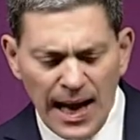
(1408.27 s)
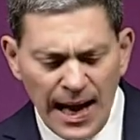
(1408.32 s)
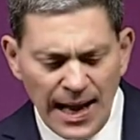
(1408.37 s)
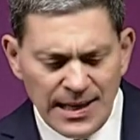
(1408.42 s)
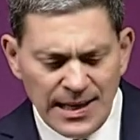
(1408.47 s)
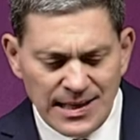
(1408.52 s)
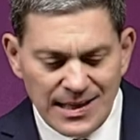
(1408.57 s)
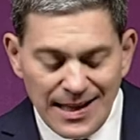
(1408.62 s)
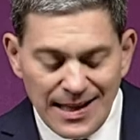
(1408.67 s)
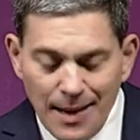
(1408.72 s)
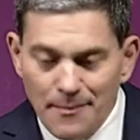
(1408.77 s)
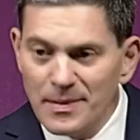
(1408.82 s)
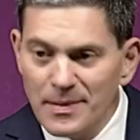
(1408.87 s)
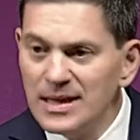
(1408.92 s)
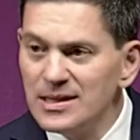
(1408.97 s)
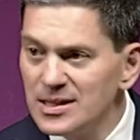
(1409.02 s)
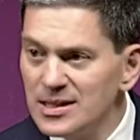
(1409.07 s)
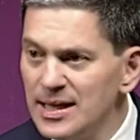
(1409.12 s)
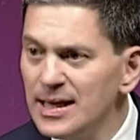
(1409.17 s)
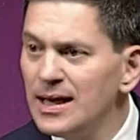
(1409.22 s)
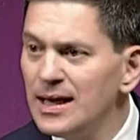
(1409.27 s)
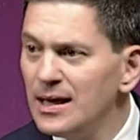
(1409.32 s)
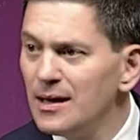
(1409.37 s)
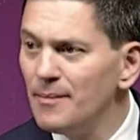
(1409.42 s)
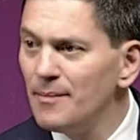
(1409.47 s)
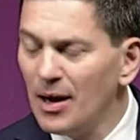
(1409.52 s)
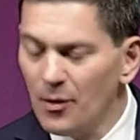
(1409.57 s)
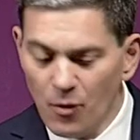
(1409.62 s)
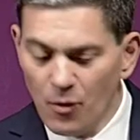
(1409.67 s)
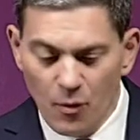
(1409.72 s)
And that means
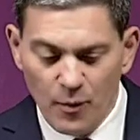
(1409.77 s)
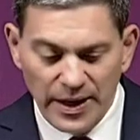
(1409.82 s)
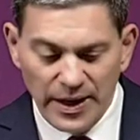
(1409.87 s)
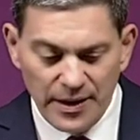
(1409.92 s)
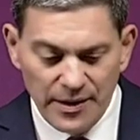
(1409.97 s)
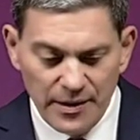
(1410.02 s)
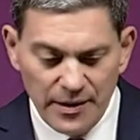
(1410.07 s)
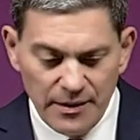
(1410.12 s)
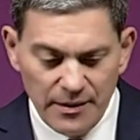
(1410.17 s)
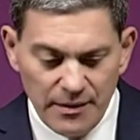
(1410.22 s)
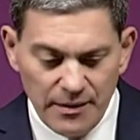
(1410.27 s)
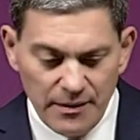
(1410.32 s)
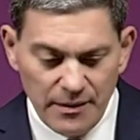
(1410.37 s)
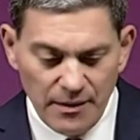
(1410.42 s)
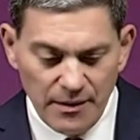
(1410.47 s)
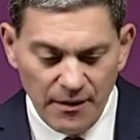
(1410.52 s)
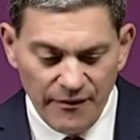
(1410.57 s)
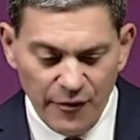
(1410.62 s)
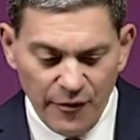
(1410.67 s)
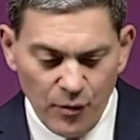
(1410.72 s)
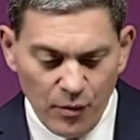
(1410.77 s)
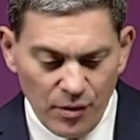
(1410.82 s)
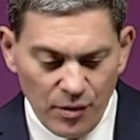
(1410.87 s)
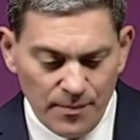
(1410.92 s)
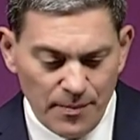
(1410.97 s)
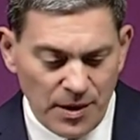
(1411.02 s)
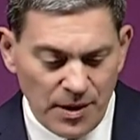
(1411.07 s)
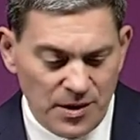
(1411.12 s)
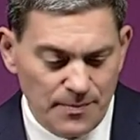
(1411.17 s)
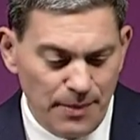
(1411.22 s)
thinking about what we can
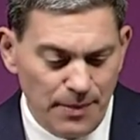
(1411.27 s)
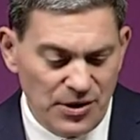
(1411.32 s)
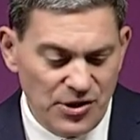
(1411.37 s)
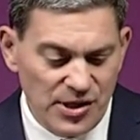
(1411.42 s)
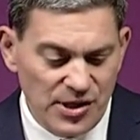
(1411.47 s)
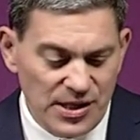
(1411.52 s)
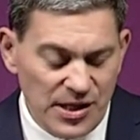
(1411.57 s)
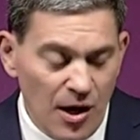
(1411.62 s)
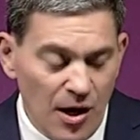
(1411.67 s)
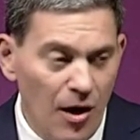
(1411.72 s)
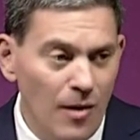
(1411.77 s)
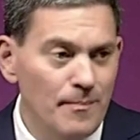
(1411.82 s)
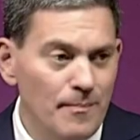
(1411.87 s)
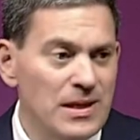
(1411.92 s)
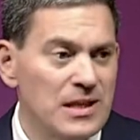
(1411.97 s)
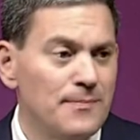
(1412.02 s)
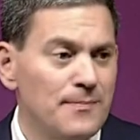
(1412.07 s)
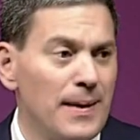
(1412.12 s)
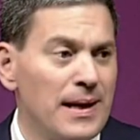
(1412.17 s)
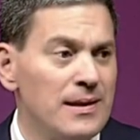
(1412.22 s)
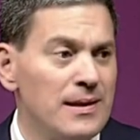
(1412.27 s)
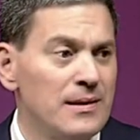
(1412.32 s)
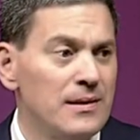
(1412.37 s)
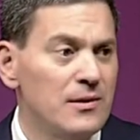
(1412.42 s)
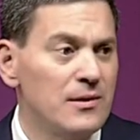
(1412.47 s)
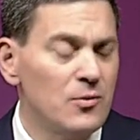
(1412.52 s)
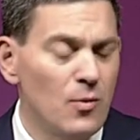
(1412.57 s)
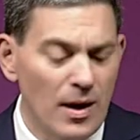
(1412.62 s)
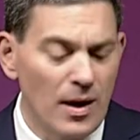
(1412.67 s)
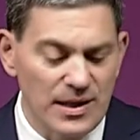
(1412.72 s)
afford, because budgets can't be spent
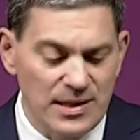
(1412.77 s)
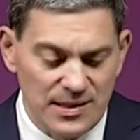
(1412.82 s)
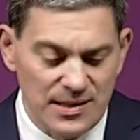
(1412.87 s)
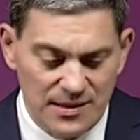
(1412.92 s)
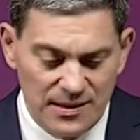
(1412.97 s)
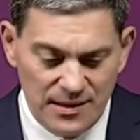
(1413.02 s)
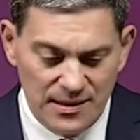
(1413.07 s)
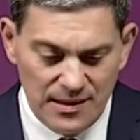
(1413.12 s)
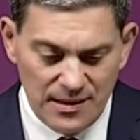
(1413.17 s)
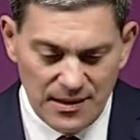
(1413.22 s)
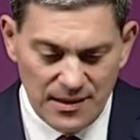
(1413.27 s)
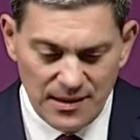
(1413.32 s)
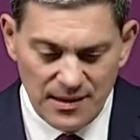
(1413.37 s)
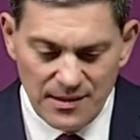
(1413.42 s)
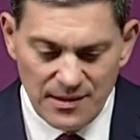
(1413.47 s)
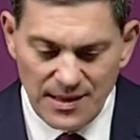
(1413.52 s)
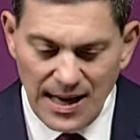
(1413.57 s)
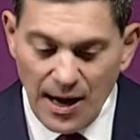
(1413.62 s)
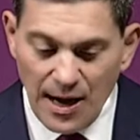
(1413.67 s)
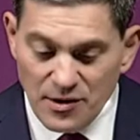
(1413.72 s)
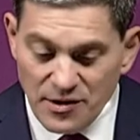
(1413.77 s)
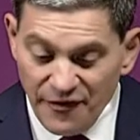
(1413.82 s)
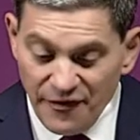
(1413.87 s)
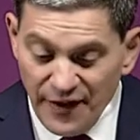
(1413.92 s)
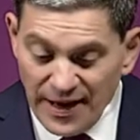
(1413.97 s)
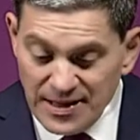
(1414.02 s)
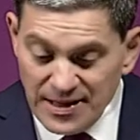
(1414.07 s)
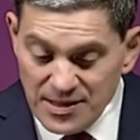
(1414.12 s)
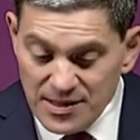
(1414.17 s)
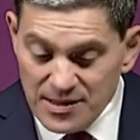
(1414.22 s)
twice. Our
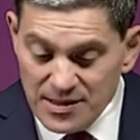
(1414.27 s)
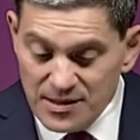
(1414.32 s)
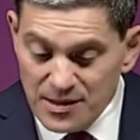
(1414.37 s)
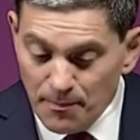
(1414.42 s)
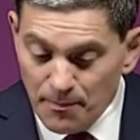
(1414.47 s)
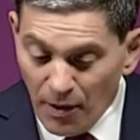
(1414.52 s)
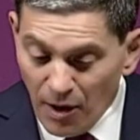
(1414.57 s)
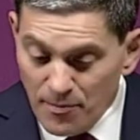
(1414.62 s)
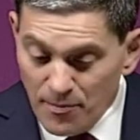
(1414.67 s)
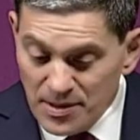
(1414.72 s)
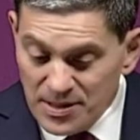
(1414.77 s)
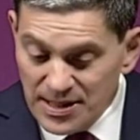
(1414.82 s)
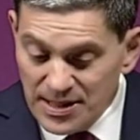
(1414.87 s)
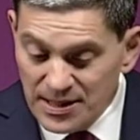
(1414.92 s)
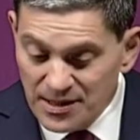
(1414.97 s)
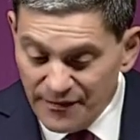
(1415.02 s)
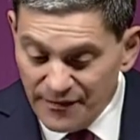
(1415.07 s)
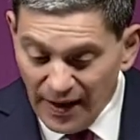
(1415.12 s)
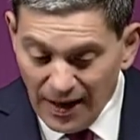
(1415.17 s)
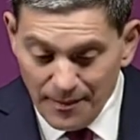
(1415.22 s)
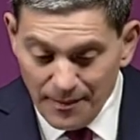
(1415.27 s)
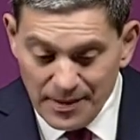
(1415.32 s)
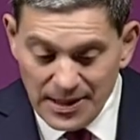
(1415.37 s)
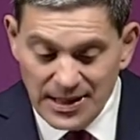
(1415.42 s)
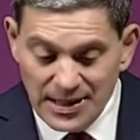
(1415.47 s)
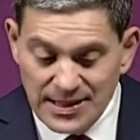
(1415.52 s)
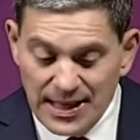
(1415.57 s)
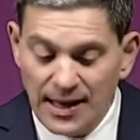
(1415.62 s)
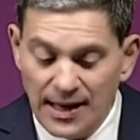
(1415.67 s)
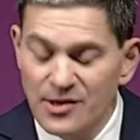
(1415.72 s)
defense, diplomacy,
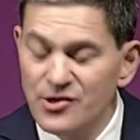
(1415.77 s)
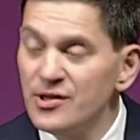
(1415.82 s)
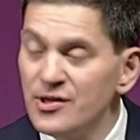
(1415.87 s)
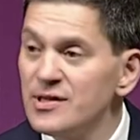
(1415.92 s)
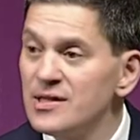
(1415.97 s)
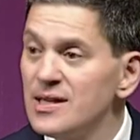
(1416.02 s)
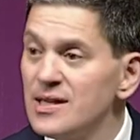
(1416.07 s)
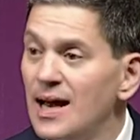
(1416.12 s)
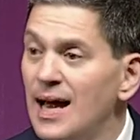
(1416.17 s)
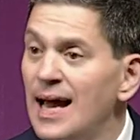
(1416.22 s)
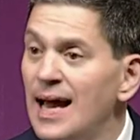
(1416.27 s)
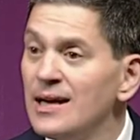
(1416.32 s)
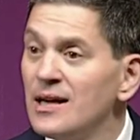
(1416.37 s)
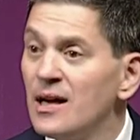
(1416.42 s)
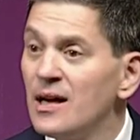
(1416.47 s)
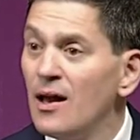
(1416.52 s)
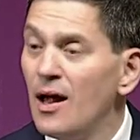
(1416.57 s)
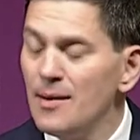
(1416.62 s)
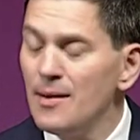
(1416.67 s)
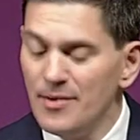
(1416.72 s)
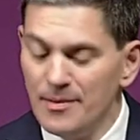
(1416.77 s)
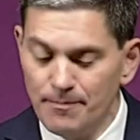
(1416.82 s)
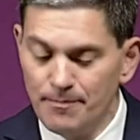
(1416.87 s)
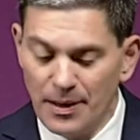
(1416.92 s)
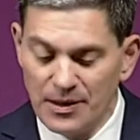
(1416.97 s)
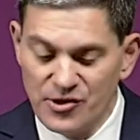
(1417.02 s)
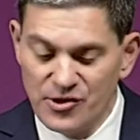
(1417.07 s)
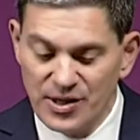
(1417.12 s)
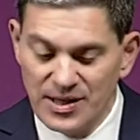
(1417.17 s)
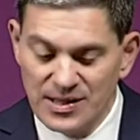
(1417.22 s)
development, intelligence, and
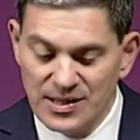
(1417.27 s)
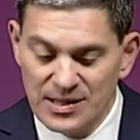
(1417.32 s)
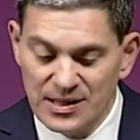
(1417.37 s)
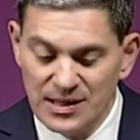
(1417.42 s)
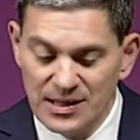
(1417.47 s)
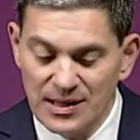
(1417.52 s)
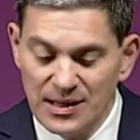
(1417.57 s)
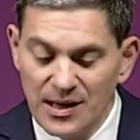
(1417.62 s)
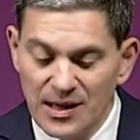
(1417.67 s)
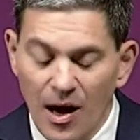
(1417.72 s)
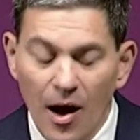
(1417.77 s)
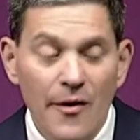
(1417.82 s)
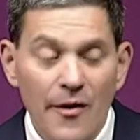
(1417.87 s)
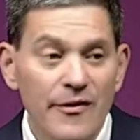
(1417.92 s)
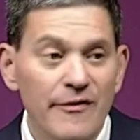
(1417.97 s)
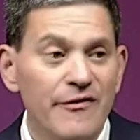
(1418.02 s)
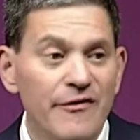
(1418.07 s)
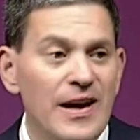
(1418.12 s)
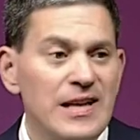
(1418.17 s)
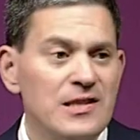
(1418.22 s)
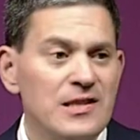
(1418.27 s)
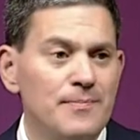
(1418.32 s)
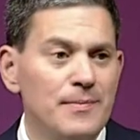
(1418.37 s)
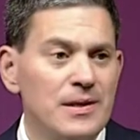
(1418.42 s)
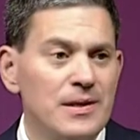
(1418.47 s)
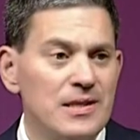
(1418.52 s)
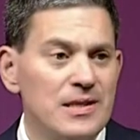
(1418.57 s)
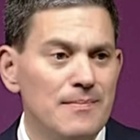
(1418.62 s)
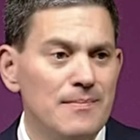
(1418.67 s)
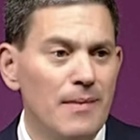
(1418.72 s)
climate budgets are
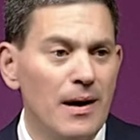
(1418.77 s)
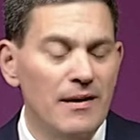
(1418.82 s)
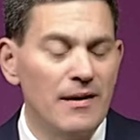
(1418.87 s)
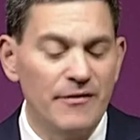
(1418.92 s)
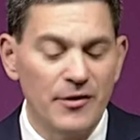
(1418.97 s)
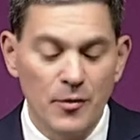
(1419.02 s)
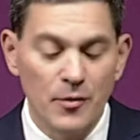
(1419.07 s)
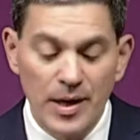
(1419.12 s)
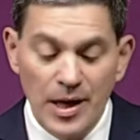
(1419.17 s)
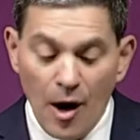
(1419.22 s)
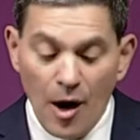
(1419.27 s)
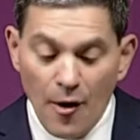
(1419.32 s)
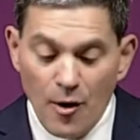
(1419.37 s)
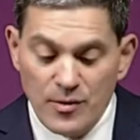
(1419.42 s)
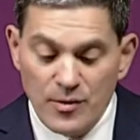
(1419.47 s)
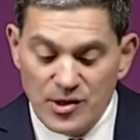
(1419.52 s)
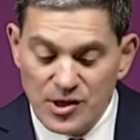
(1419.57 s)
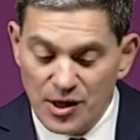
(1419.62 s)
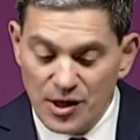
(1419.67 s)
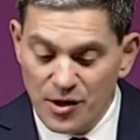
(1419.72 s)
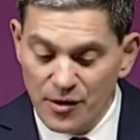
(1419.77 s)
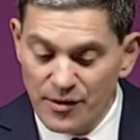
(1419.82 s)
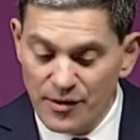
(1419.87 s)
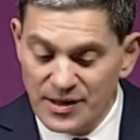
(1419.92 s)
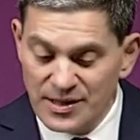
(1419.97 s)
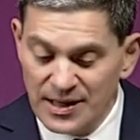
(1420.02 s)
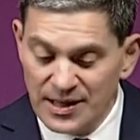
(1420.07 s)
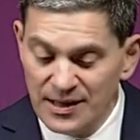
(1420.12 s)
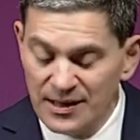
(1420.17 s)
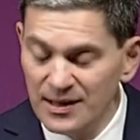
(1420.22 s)
investments, in my view, in our own
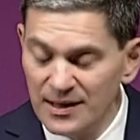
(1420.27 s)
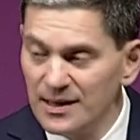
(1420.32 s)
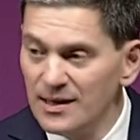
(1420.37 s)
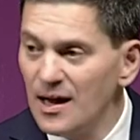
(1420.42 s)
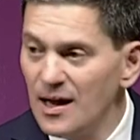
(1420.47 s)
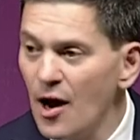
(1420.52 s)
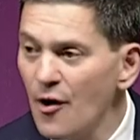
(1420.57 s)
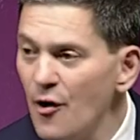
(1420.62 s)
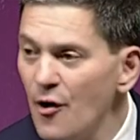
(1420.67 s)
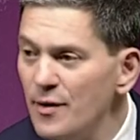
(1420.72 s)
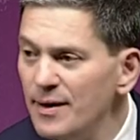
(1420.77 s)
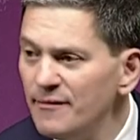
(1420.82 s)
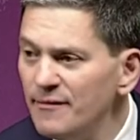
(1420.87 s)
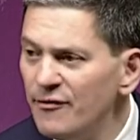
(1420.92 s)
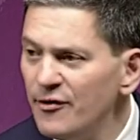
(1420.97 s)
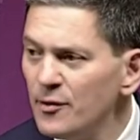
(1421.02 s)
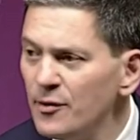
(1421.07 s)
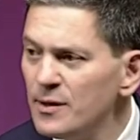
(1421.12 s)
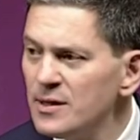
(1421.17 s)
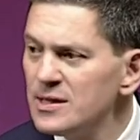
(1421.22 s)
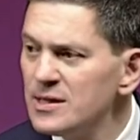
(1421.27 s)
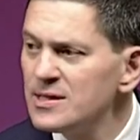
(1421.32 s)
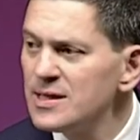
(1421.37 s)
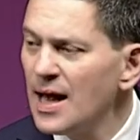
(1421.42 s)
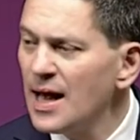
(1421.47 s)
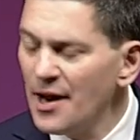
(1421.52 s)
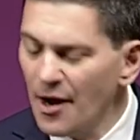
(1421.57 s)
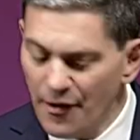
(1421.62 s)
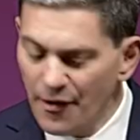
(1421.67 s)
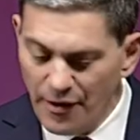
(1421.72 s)
security, our own
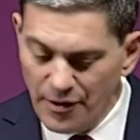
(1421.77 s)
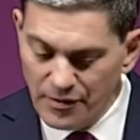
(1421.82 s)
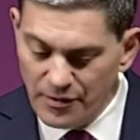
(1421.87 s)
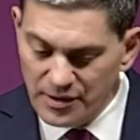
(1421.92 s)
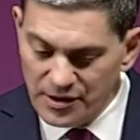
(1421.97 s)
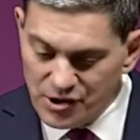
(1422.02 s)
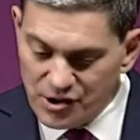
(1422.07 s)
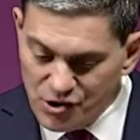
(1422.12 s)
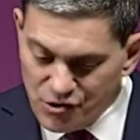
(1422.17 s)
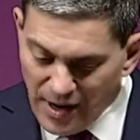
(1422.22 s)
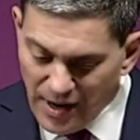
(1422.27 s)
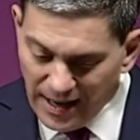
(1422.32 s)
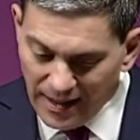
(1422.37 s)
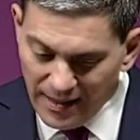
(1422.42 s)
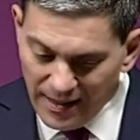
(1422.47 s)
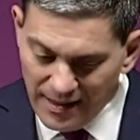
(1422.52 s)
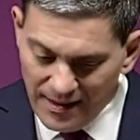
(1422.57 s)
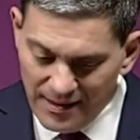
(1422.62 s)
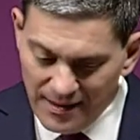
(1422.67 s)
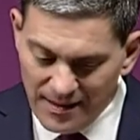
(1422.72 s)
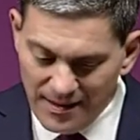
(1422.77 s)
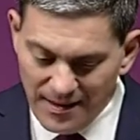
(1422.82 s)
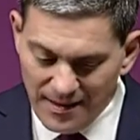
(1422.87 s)
influence, and our own strength.